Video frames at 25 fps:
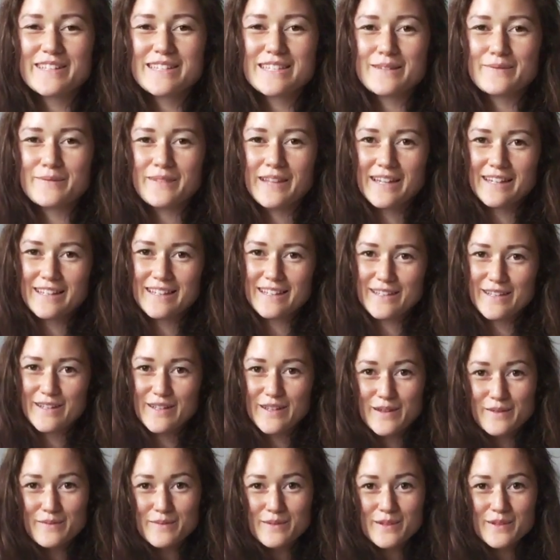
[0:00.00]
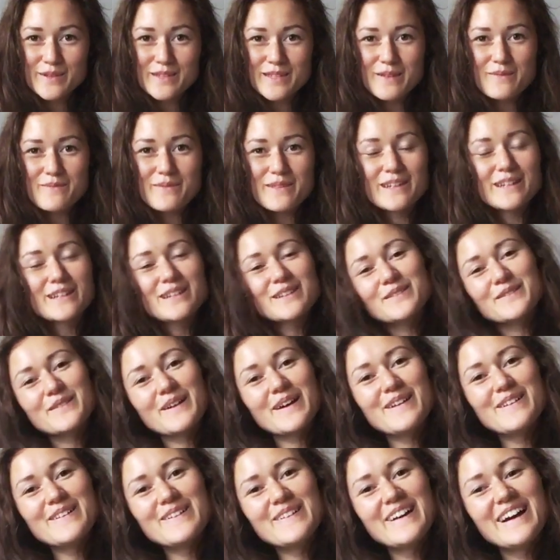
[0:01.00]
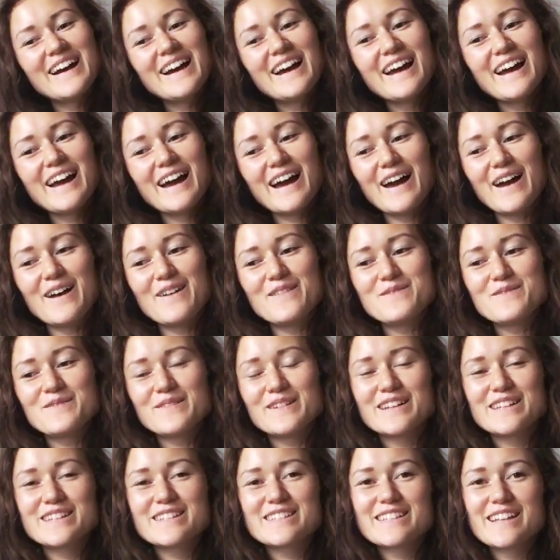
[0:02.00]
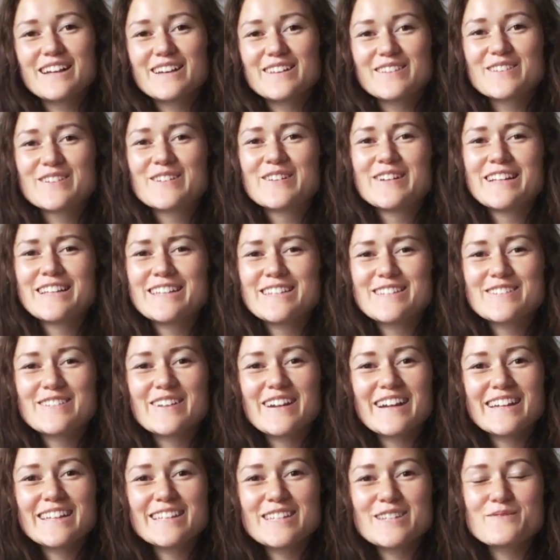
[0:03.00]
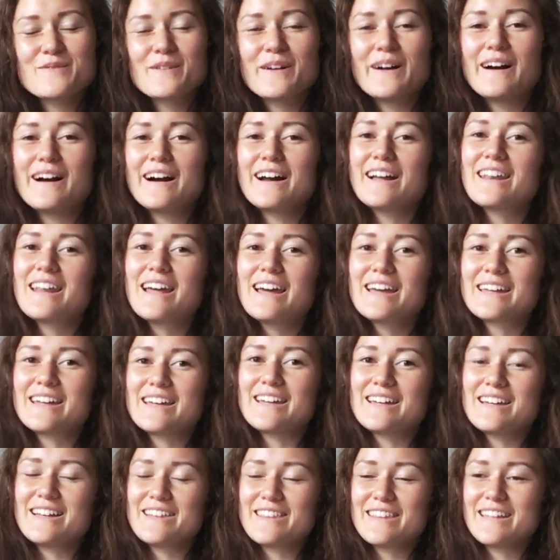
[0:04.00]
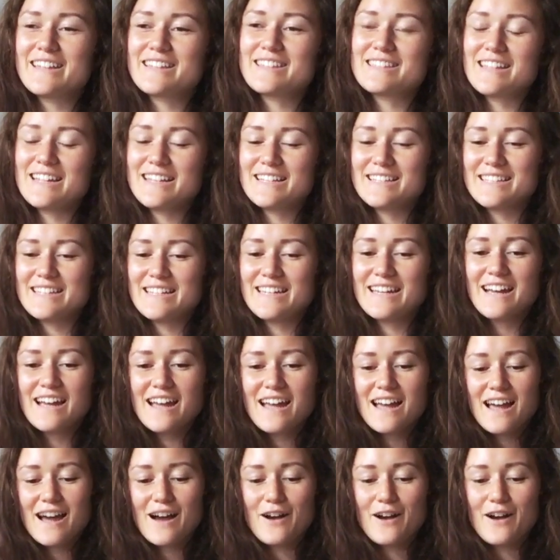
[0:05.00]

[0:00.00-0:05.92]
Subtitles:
some like legumes or something as well, which sounds really strange, but I like it. I think it's tasty.